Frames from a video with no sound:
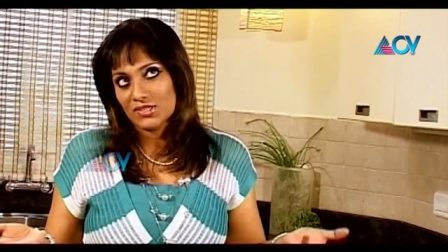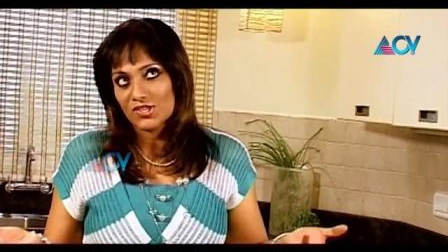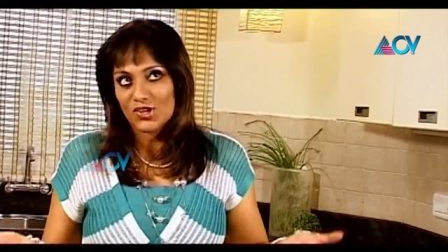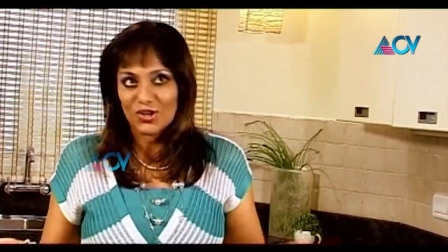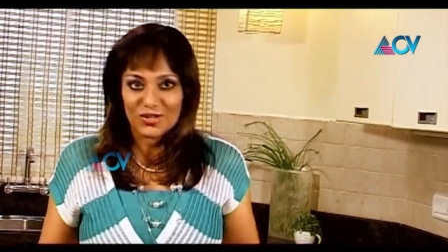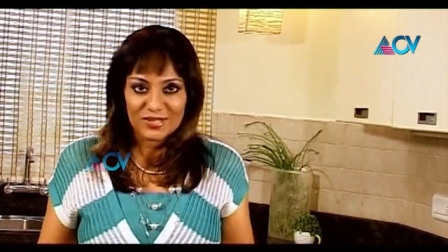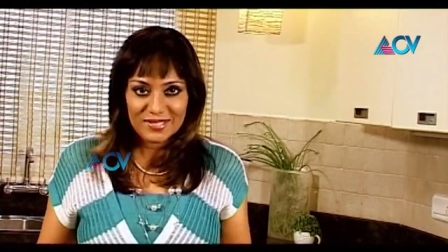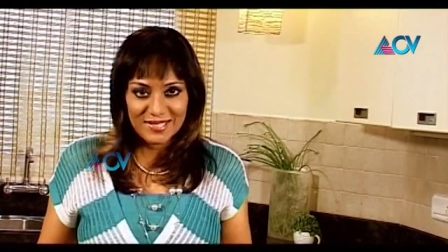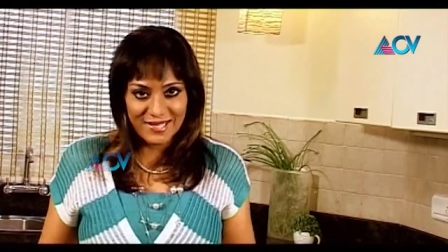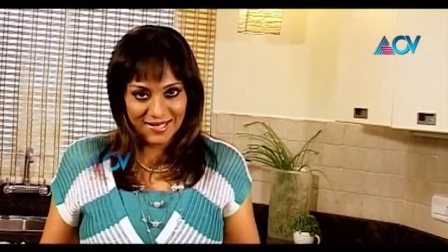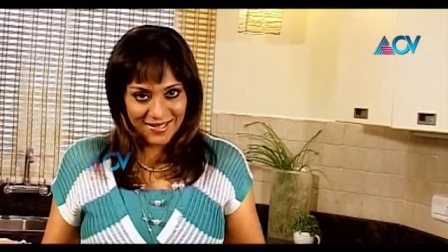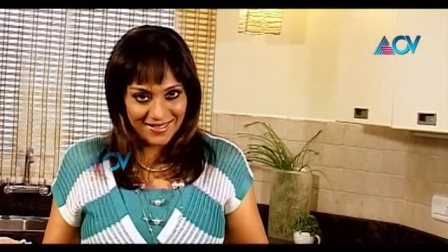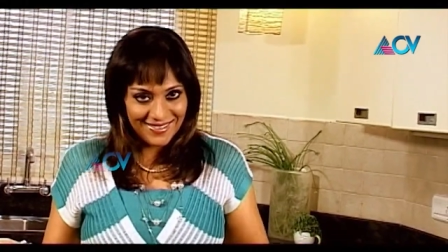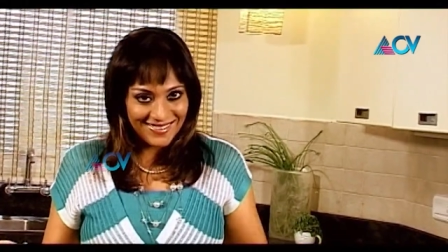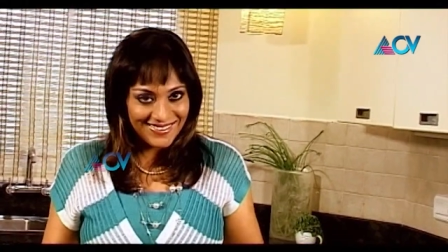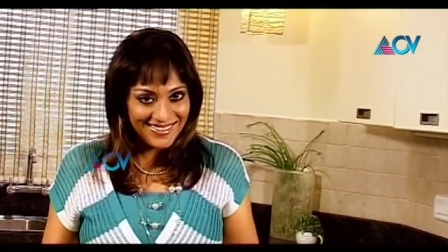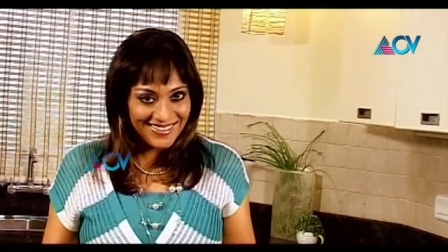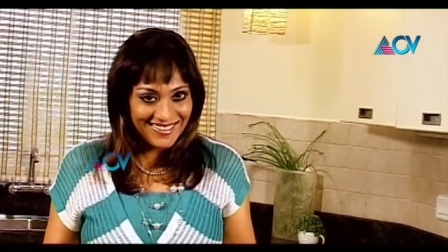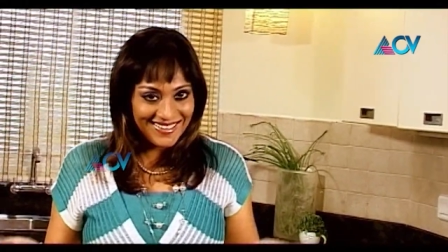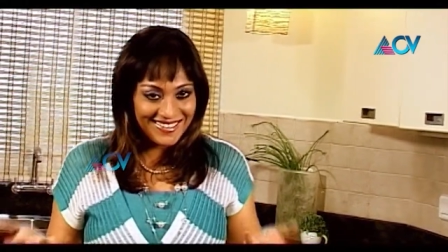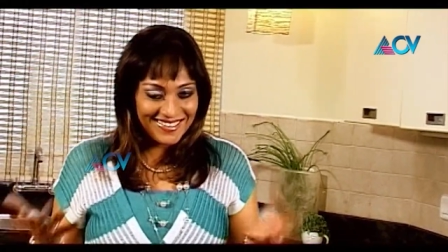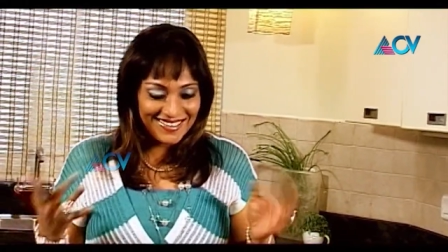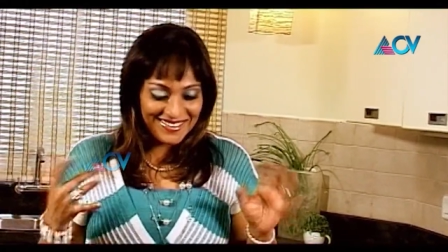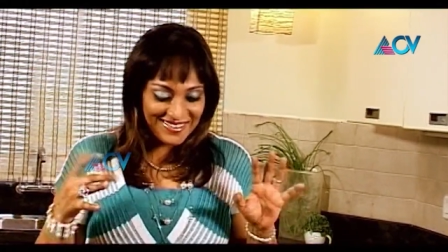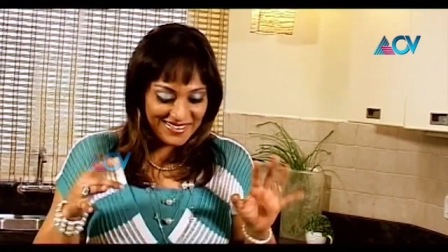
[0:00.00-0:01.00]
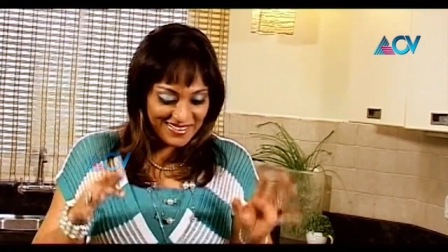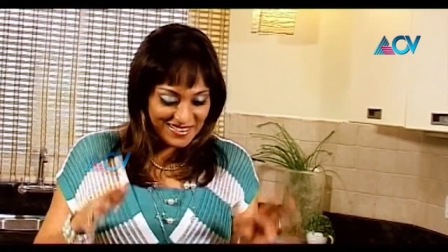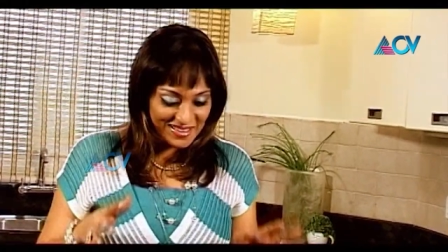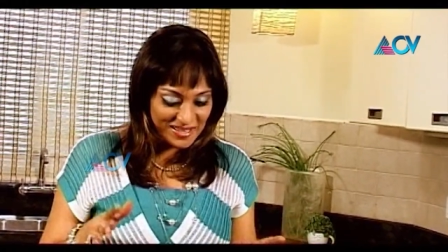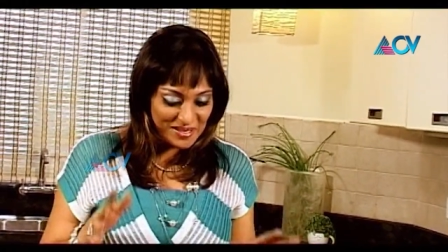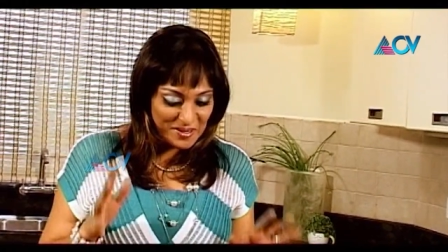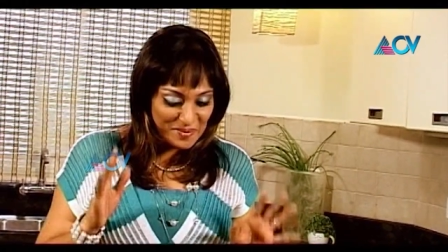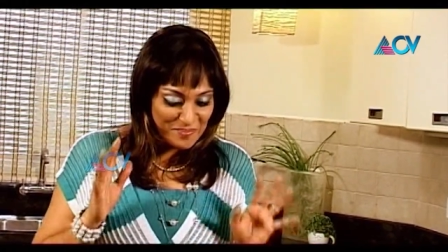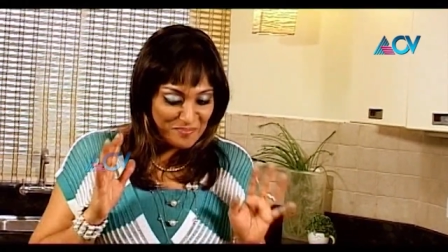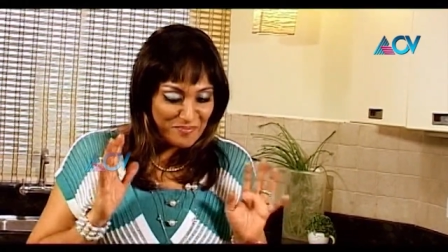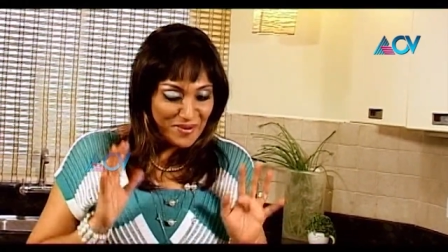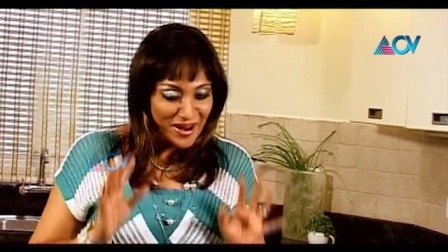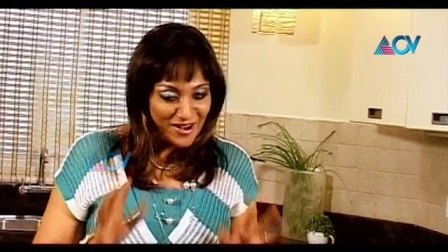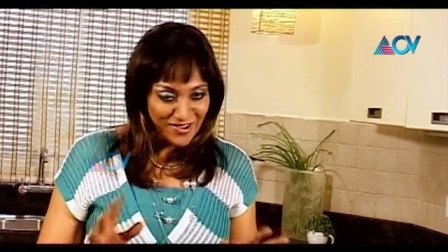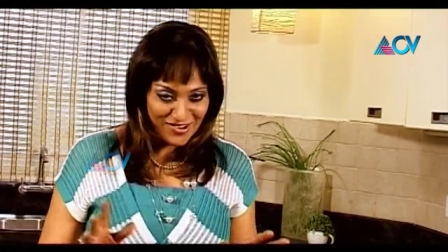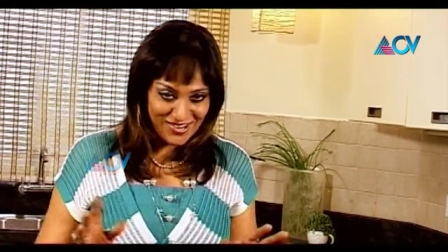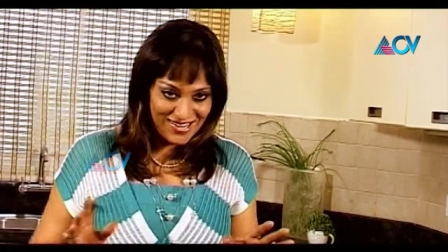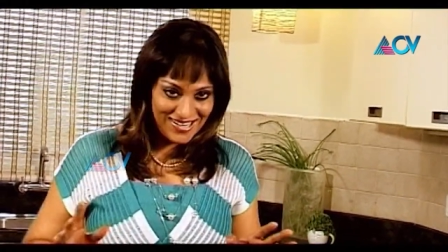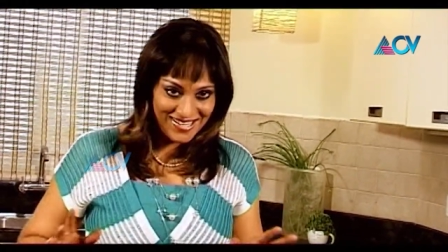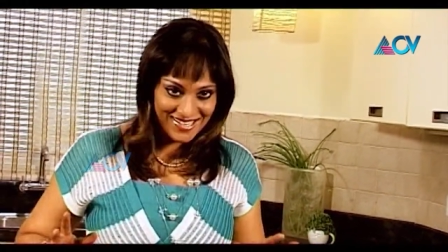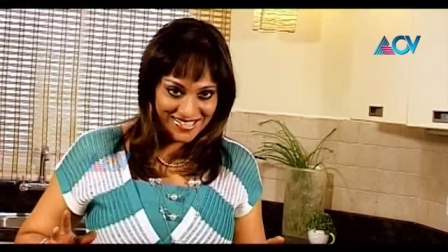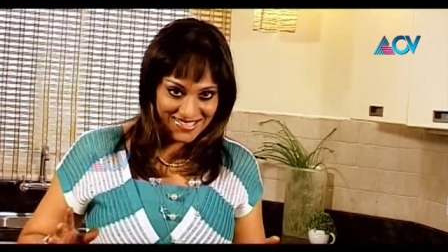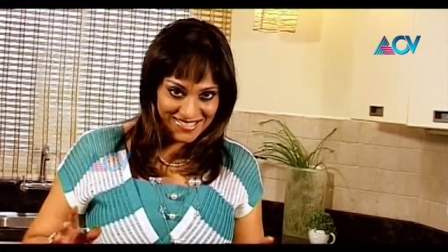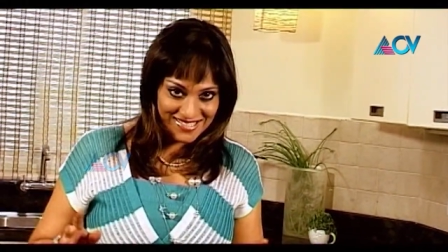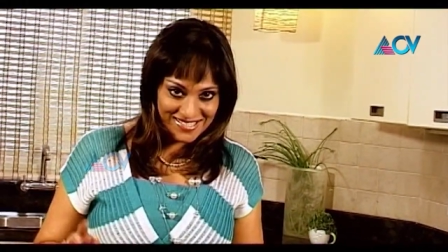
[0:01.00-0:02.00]
it's not done. Uh, the
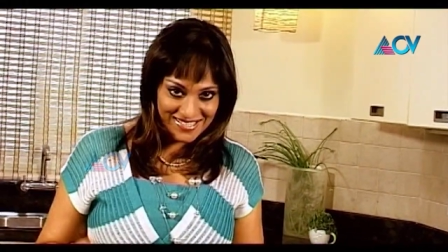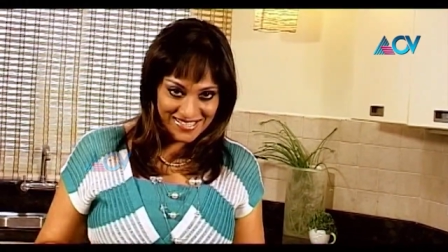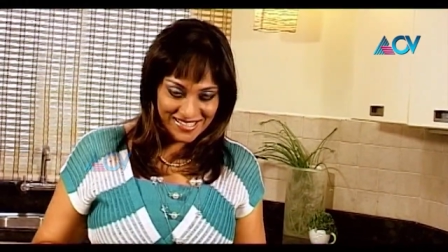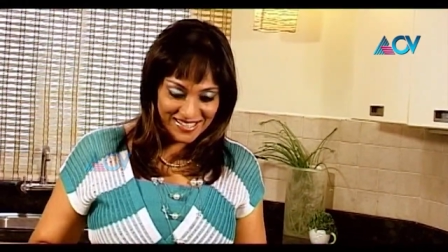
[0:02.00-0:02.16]
marinade is